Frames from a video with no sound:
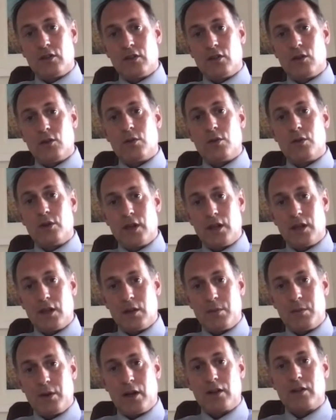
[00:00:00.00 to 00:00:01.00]
to thin the
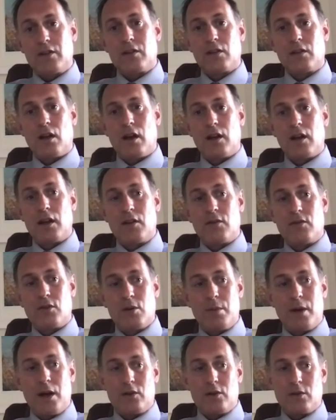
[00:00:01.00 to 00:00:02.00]
blood slightly for
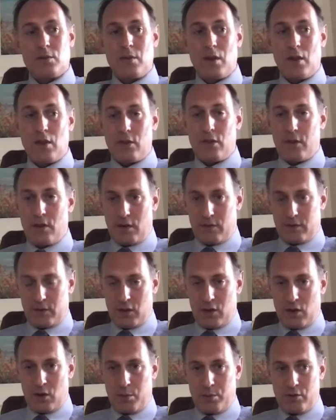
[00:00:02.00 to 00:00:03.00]
about a month after
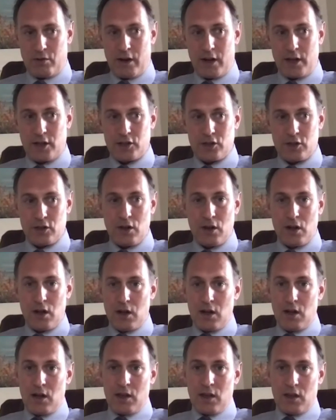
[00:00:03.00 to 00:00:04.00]
the operation.
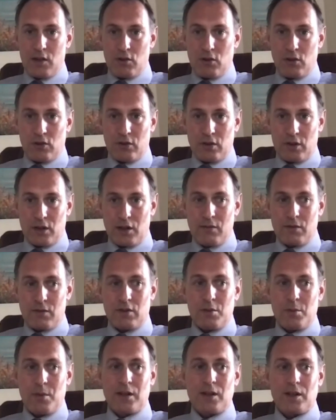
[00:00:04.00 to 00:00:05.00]
They're also given
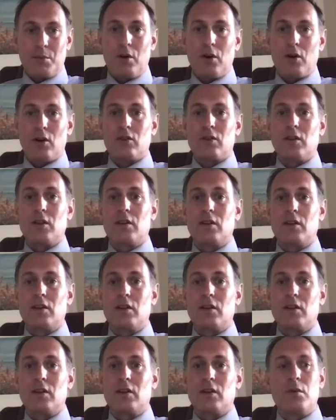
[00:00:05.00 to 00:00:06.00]
some antibiotics
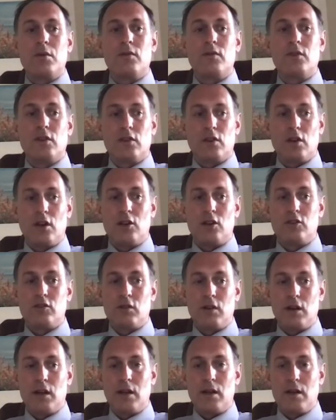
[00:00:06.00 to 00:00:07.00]
at the time of the
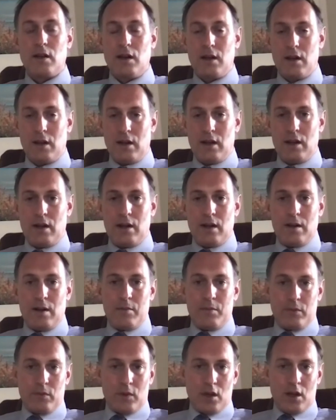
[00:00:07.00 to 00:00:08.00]
surgery.
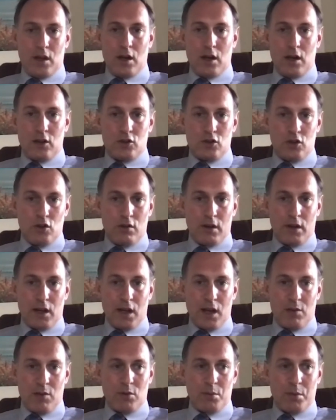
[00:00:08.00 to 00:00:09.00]
During a
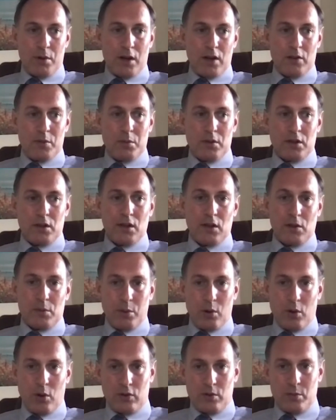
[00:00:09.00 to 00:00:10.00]
hip replacement, it is
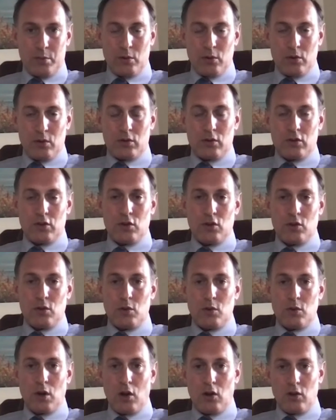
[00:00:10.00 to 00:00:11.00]
possible
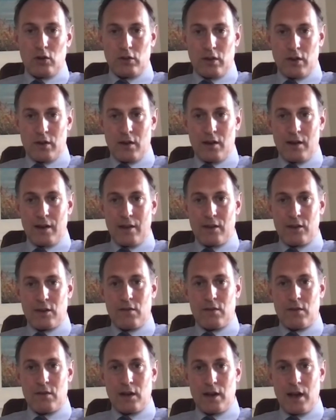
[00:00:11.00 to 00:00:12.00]
to alter the length
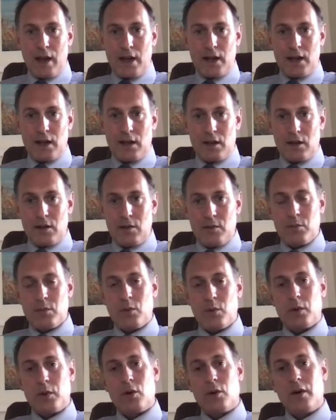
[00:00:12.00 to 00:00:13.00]
of the leg.
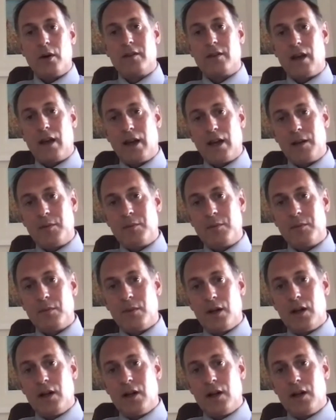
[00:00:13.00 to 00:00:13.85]
We always aim